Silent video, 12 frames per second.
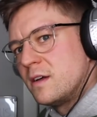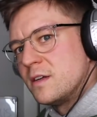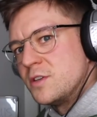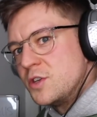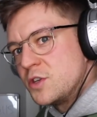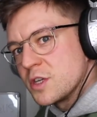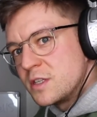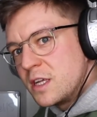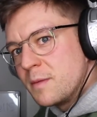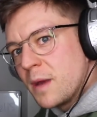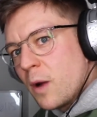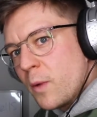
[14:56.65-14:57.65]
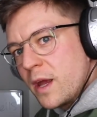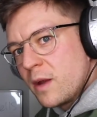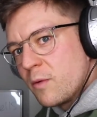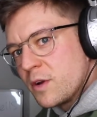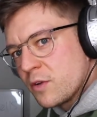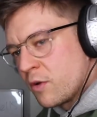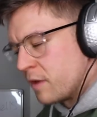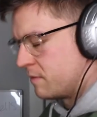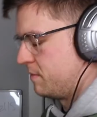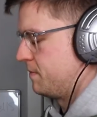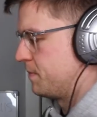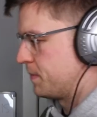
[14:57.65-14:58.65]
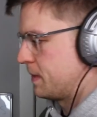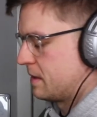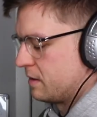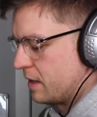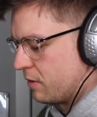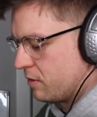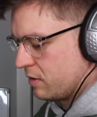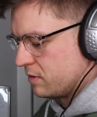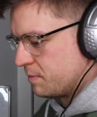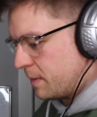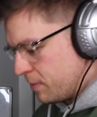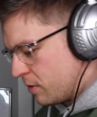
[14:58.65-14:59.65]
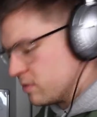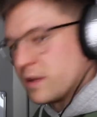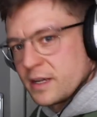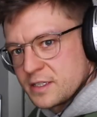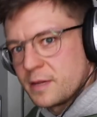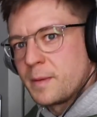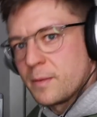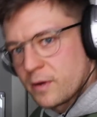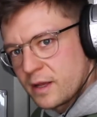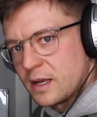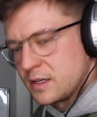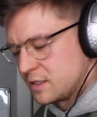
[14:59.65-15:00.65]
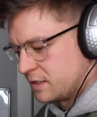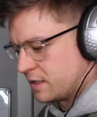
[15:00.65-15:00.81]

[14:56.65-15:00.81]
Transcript: you just need to be aware of what you're doing. Now, people, like I said, people get this, and